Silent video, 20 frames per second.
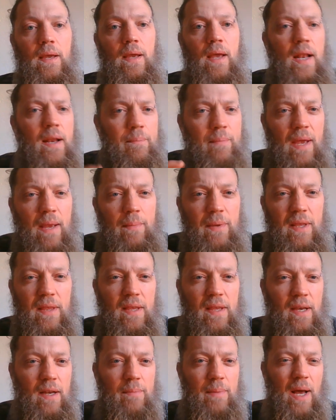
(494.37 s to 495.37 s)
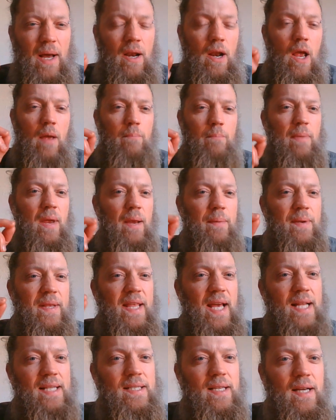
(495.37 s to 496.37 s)
And it made me think about, maybe
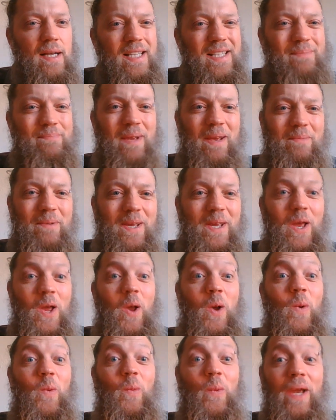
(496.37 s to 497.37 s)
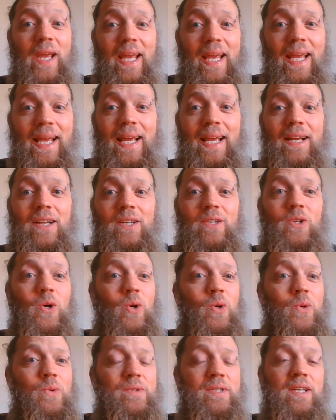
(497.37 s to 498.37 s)
that's us. Maybe we
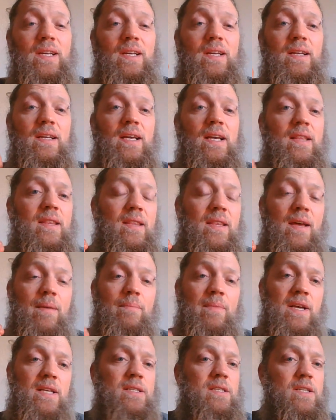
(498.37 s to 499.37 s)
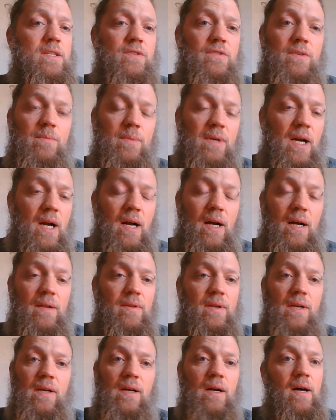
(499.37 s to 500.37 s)
don't get that message from God,
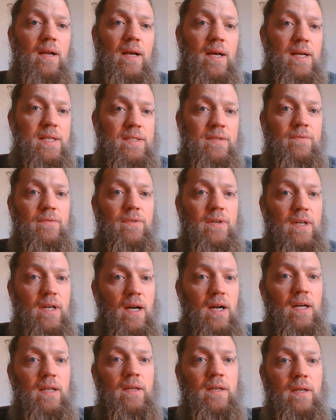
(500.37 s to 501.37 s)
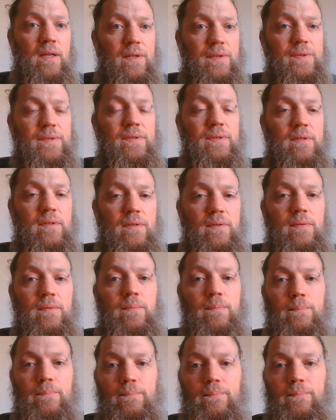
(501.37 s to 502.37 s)
that God hasn't forgotten us.
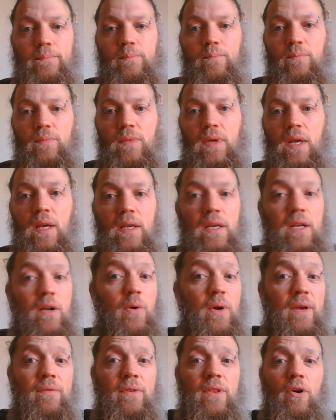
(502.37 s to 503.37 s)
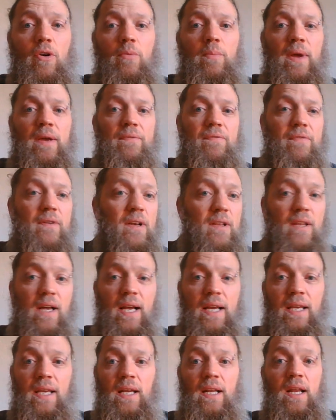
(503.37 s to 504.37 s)
You know, even though it may feel
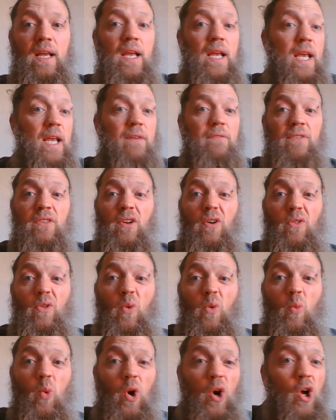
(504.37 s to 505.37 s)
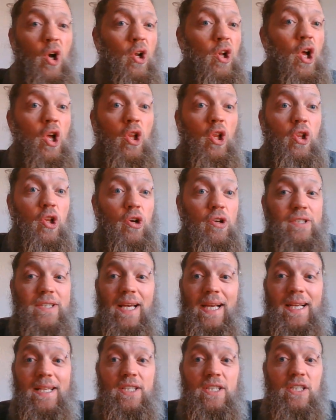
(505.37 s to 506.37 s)
like it, even though the world looks
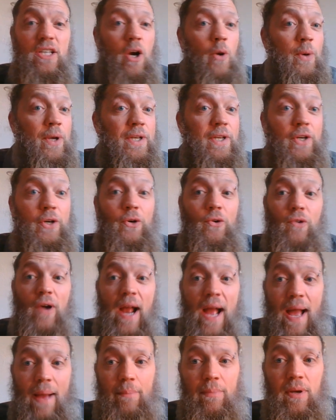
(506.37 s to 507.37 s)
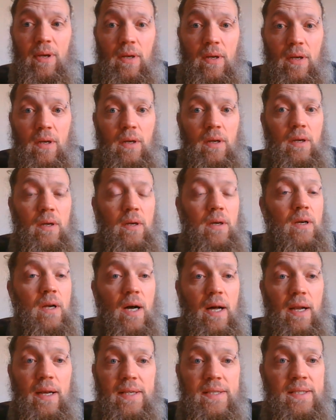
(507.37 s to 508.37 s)
like it's going to crap,
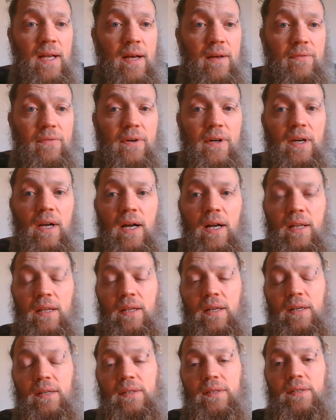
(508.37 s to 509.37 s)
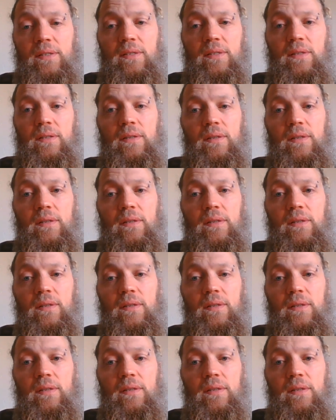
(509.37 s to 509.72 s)
God has not forgotten us.